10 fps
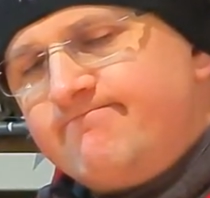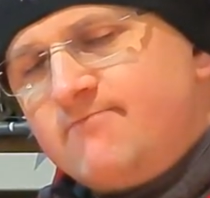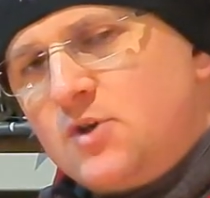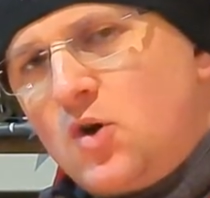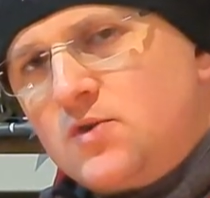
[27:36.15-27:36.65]

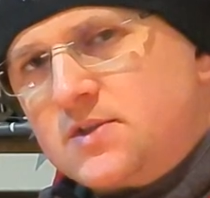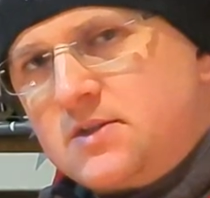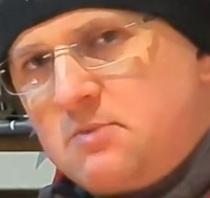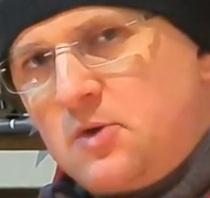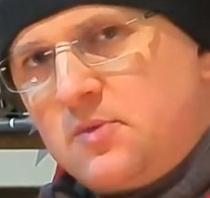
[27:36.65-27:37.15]
Not at the
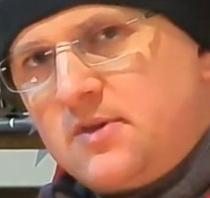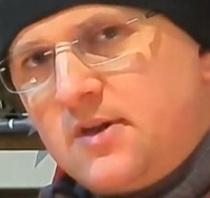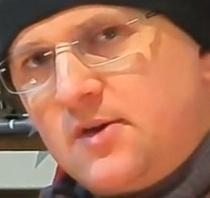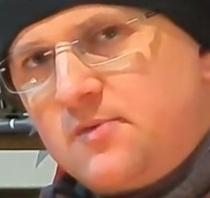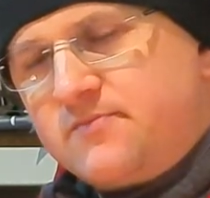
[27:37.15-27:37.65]
moment
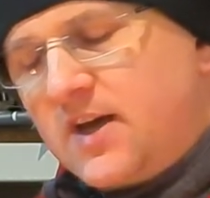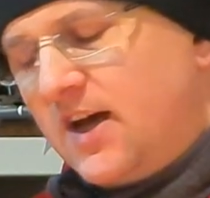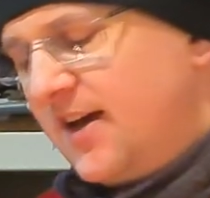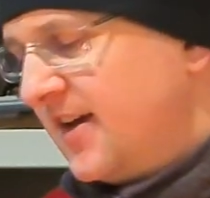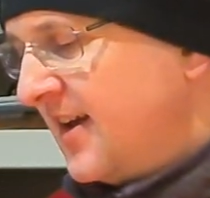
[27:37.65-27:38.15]

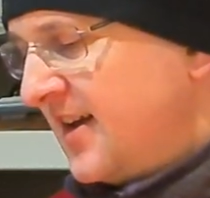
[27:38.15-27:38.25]
though.